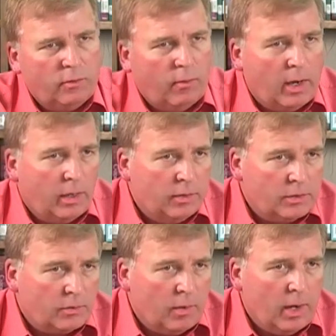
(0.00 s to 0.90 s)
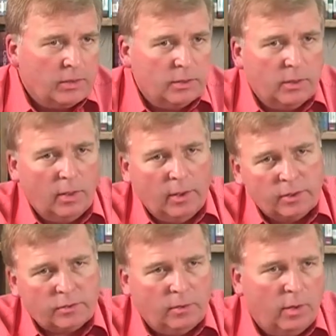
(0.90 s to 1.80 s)
triglycerides and
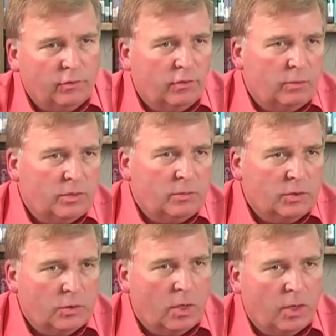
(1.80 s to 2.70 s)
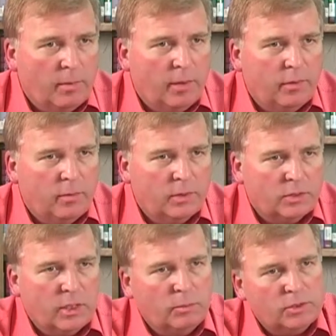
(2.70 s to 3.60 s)
cholesterol, since we seem to talk about them in the
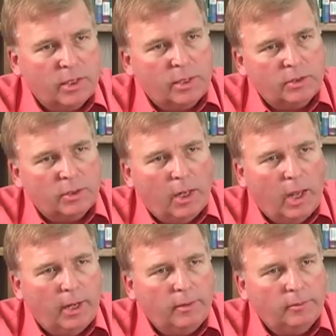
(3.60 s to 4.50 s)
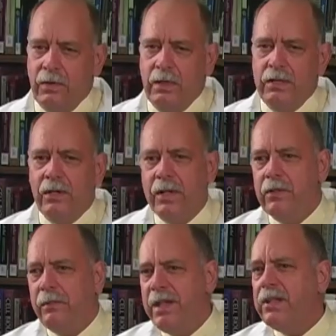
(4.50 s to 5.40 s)
same sentence a lot?
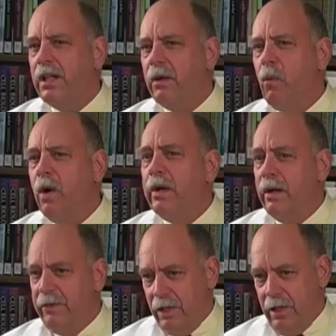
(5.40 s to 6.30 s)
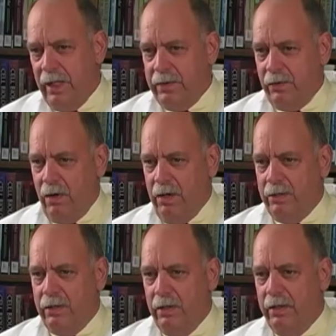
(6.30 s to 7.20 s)
Triglycerides are basically one of the cholesterols.